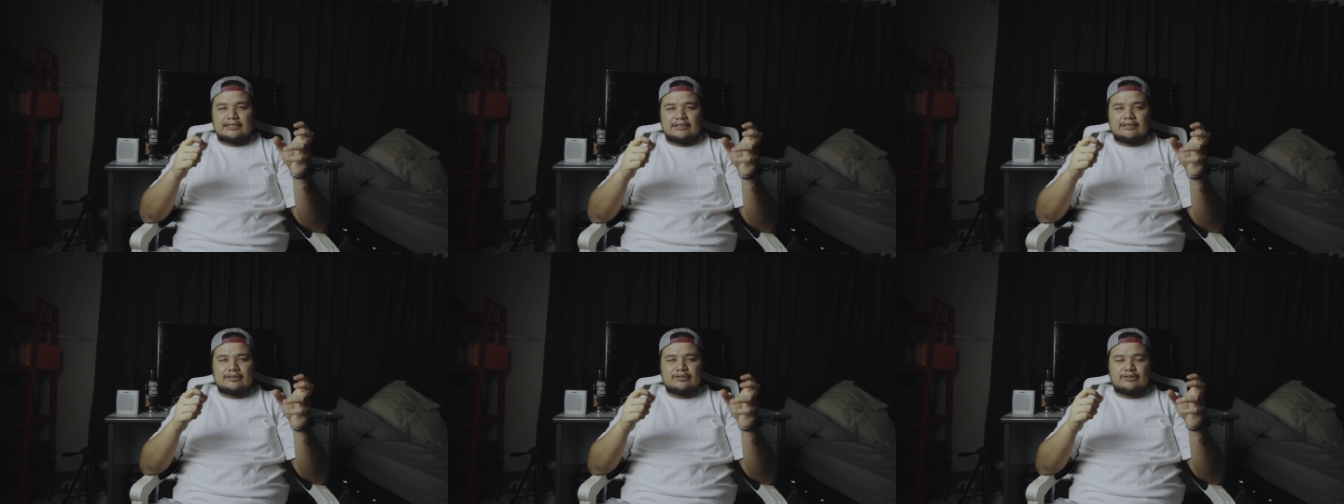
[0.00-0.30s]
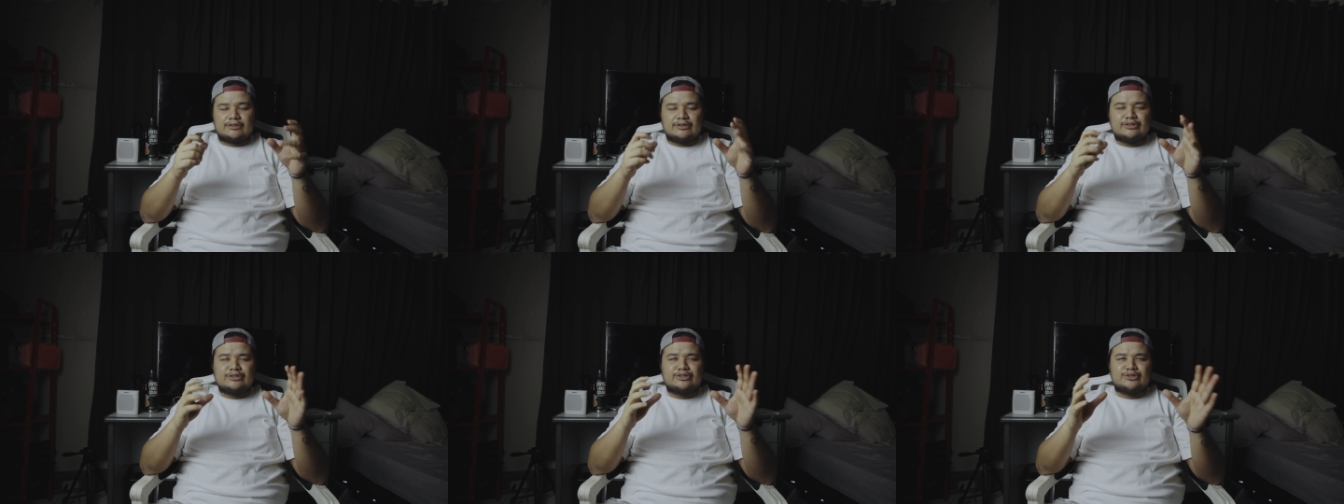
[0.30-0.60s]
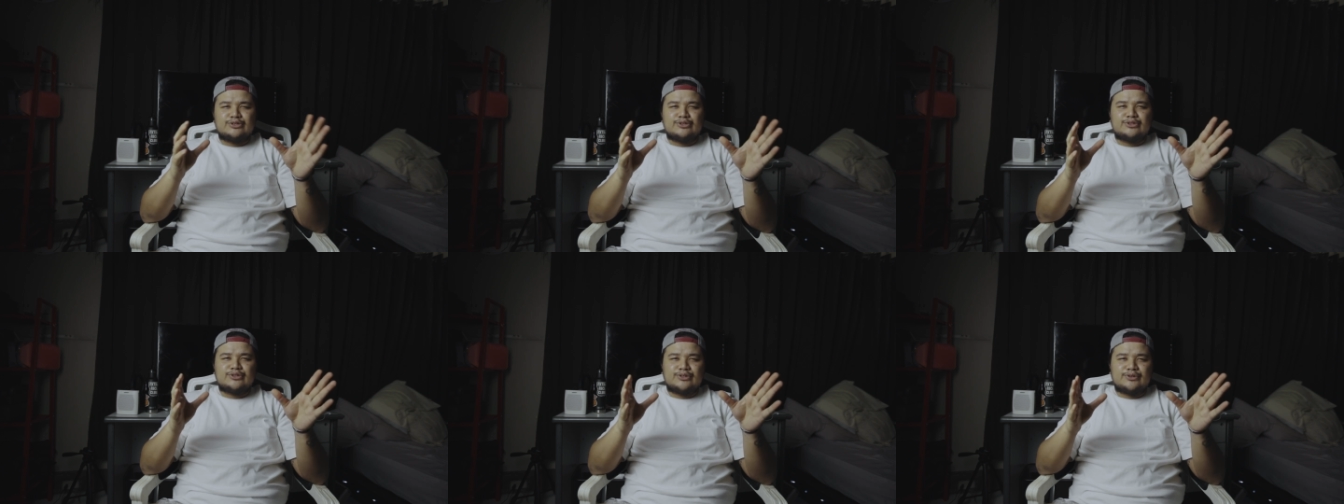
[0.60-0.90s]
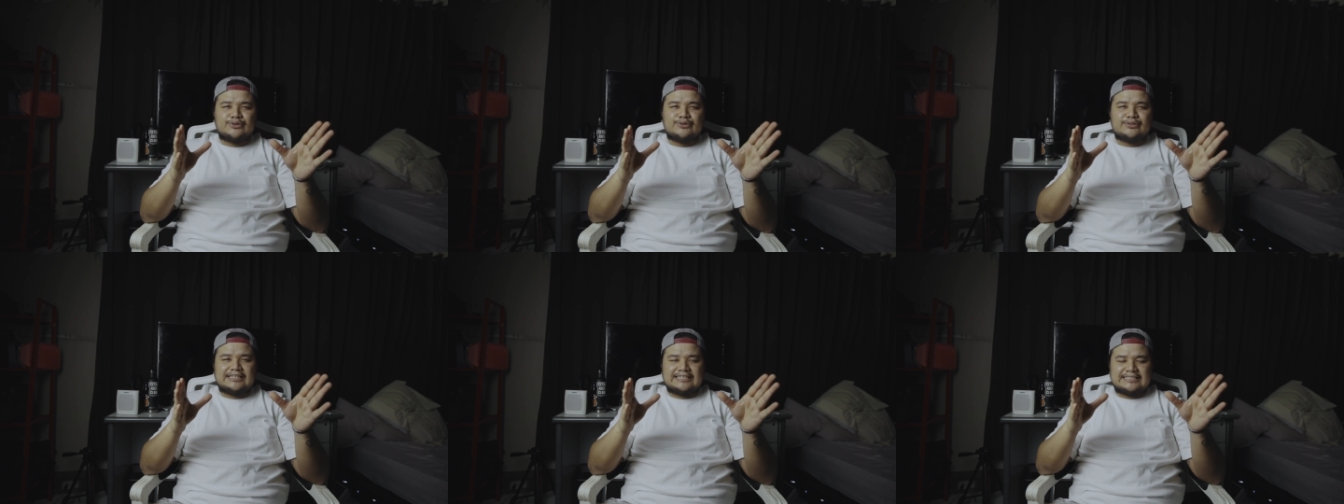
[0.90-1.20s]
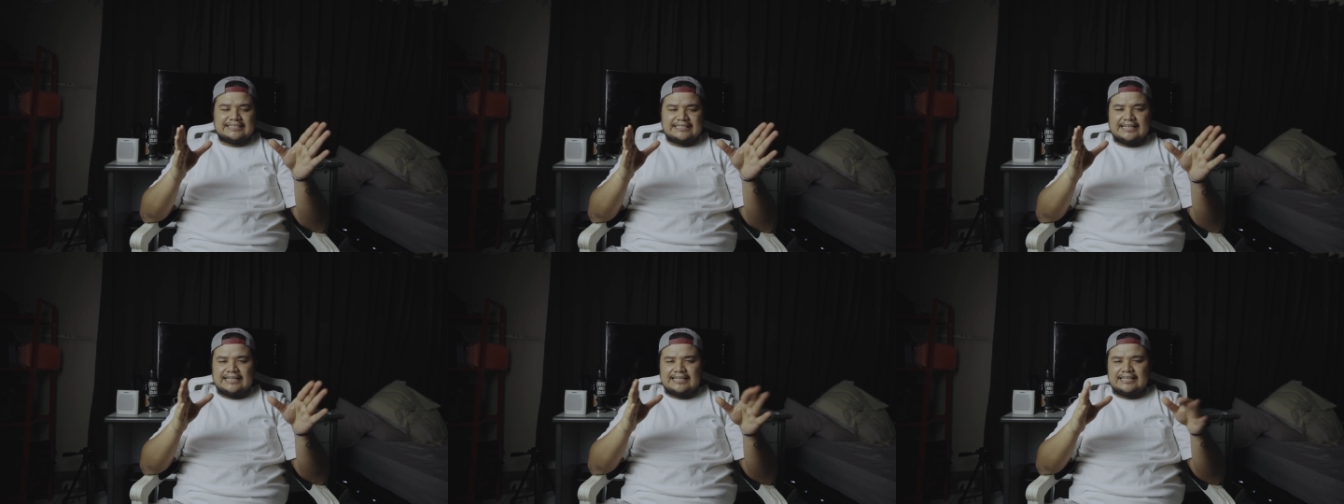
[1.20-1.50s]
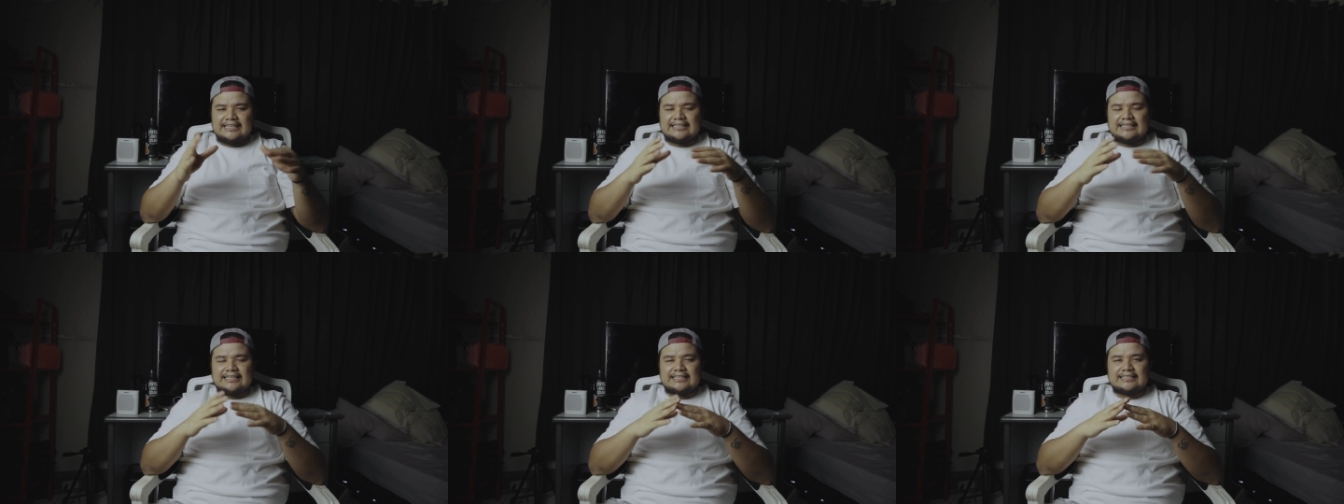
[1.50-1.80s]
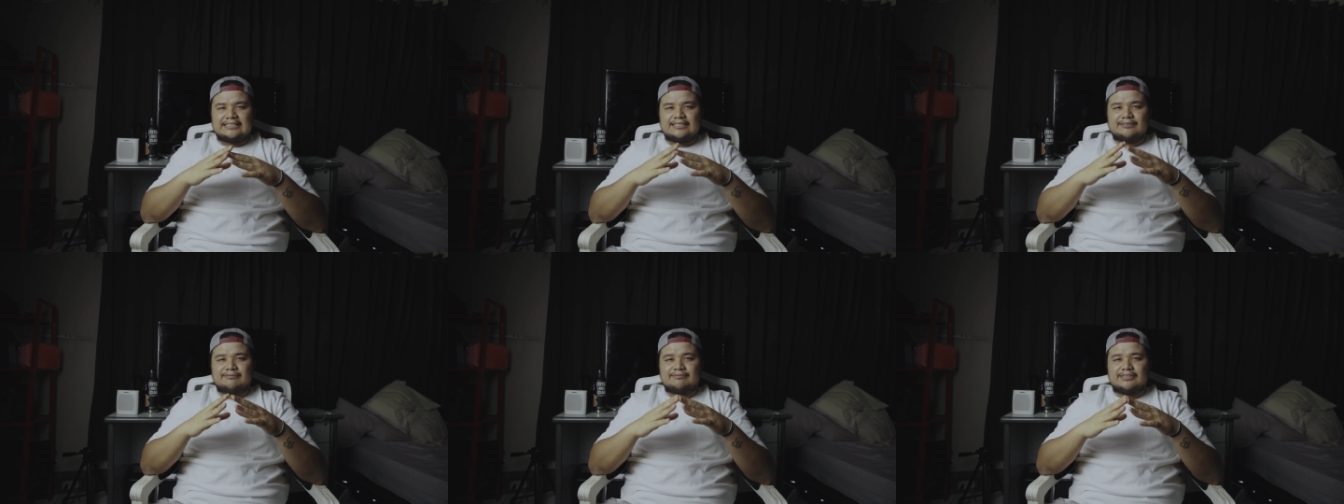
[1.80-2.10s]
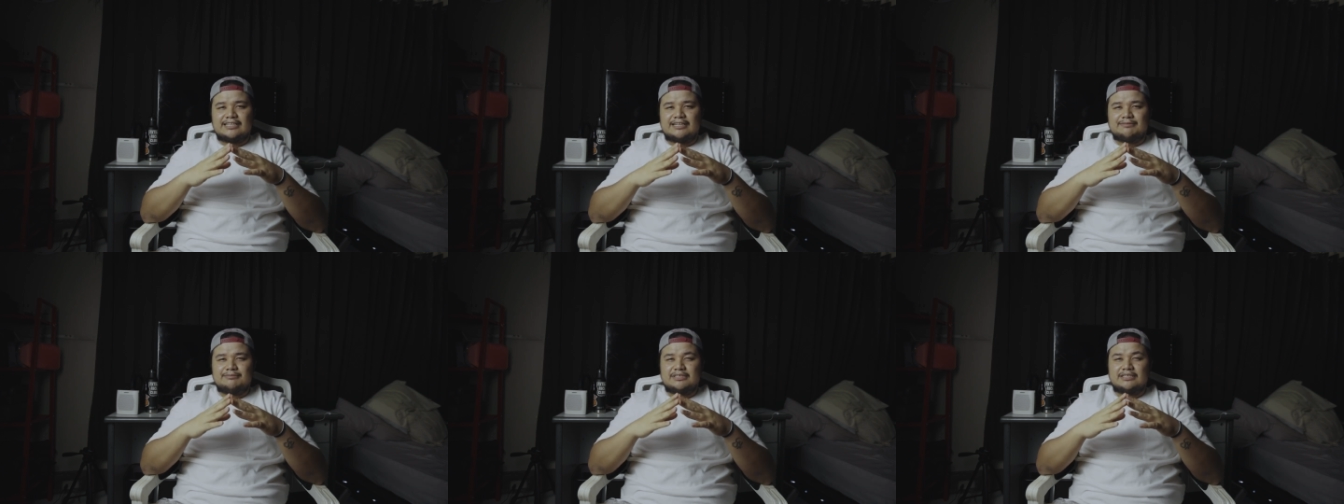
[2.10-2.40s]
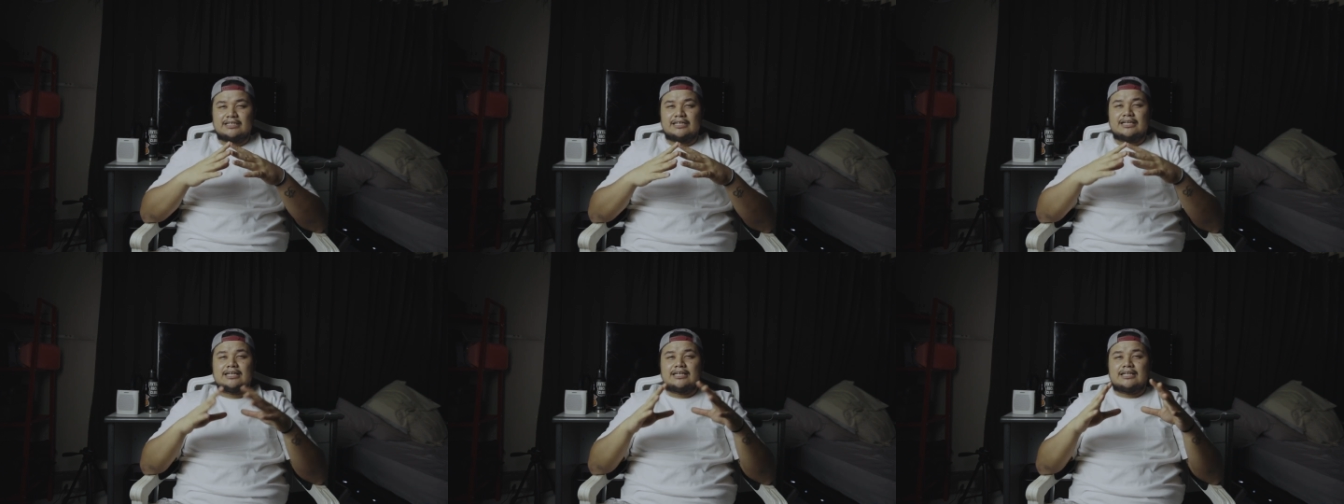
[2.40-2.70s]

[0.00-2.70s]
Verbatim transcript: You, you, do you know the saying that sometimes